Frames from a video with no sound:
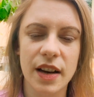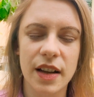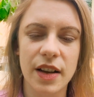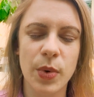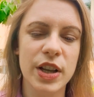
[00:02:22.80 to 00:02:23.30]

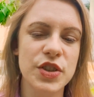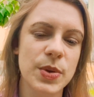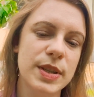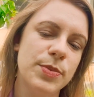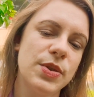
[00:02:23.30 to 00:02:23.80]
once you
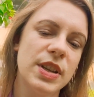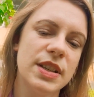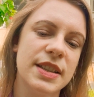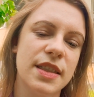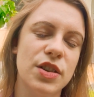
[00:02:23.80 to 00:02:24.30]
experience
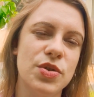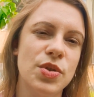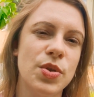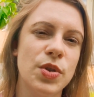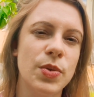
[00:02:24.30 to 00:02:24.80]
that there's
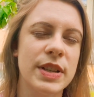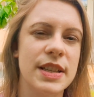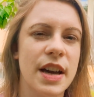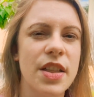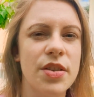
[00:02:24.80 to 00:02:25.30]
no you and the
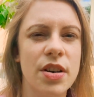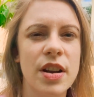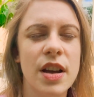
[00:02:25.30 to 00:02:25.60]
other,